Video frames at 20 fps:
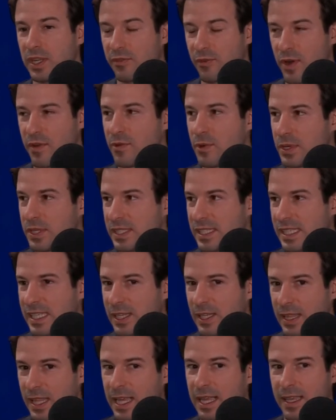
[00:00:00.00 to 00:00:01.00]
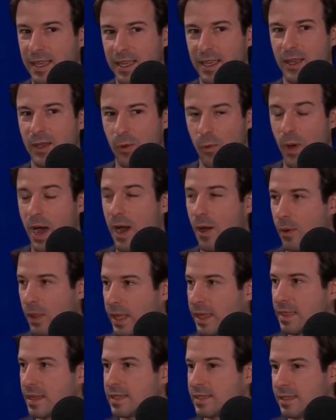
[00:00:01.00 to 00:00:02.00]
for everyone to see, like, wow,
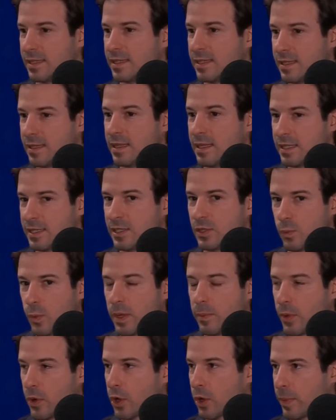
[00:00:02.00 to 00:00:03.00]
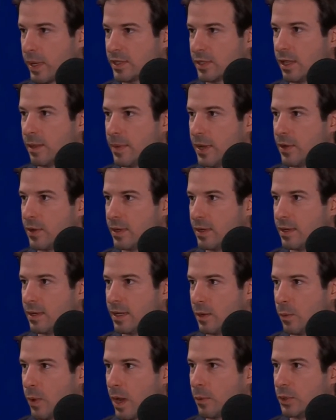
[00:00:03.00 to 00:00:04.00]
like this is what BrokerBay is all about and
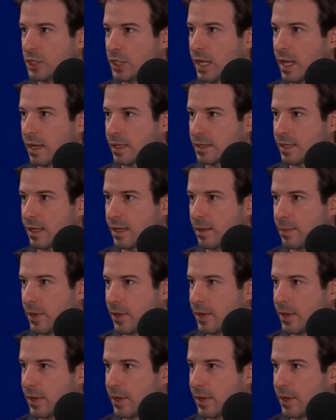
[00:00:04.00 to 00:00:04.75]
why we should get excited about